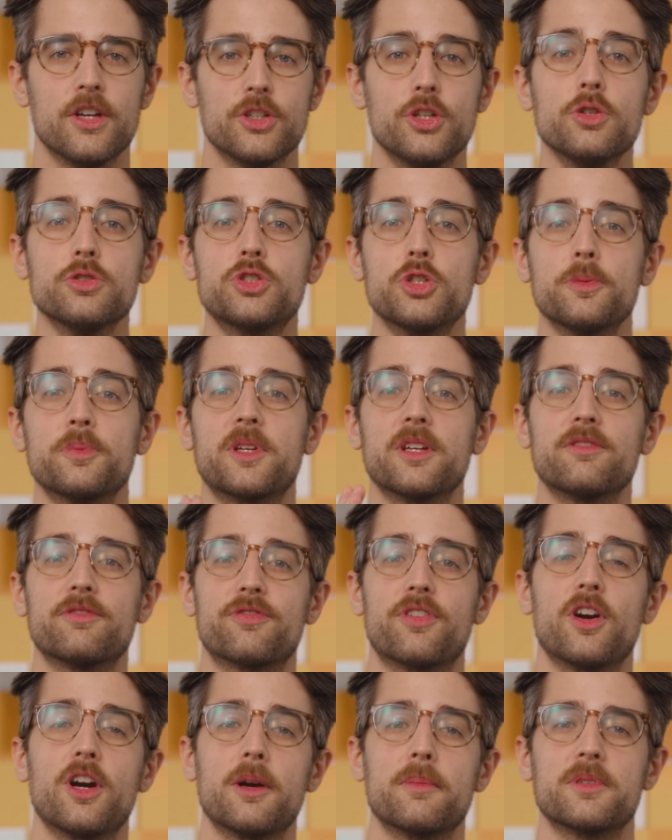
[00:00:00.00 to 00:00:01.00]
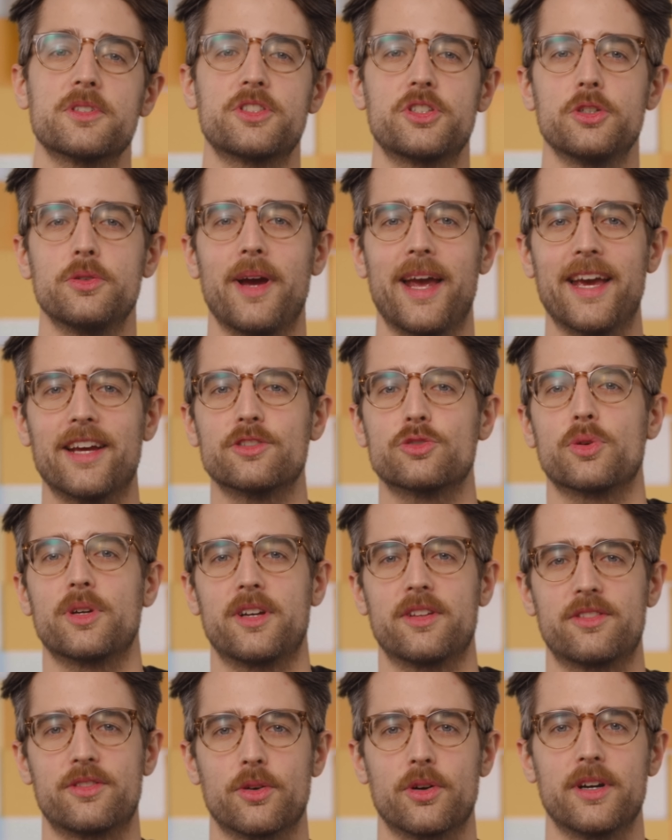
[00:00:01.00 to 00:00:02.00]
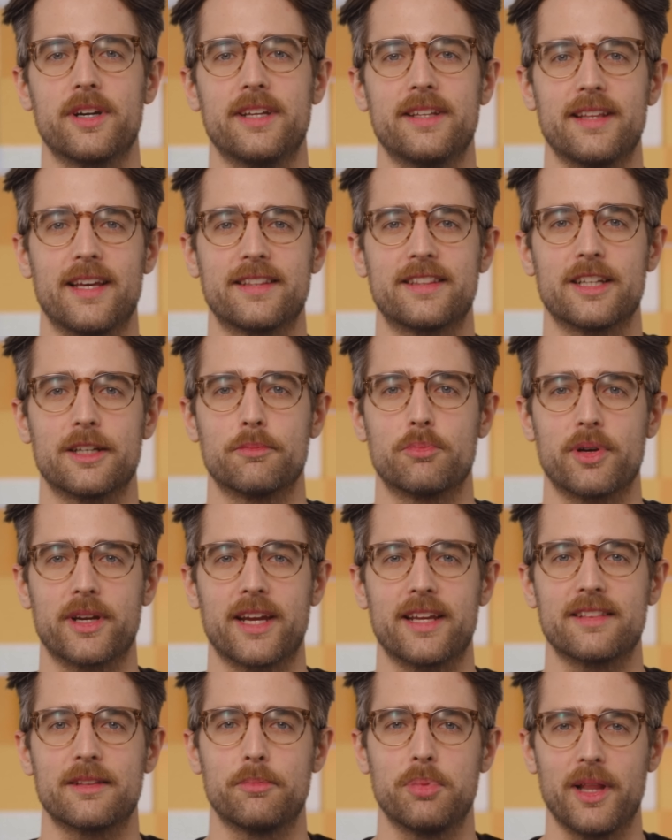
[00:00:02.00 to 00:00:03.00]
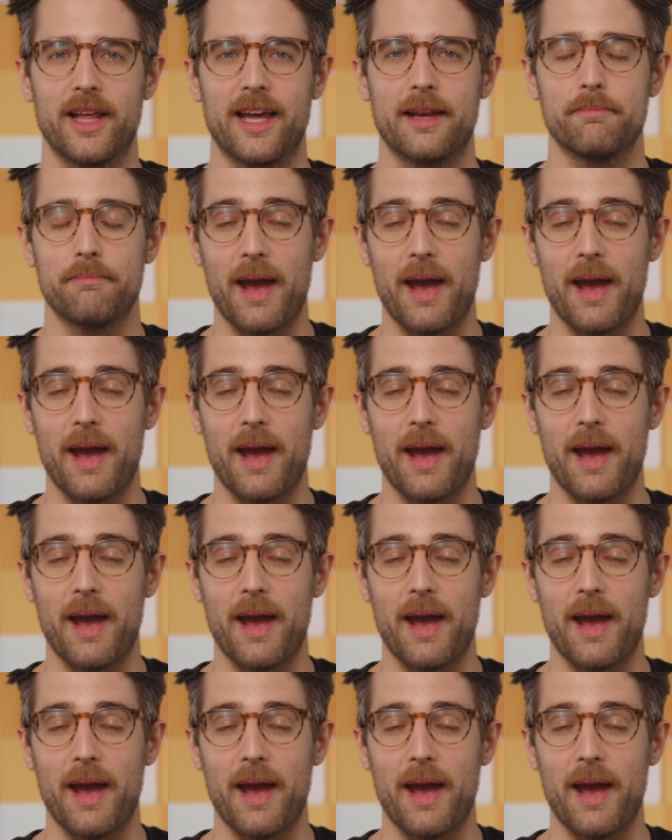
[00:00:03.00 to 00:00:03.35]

YouTube confirmed to Android Authority that they're bringing the plan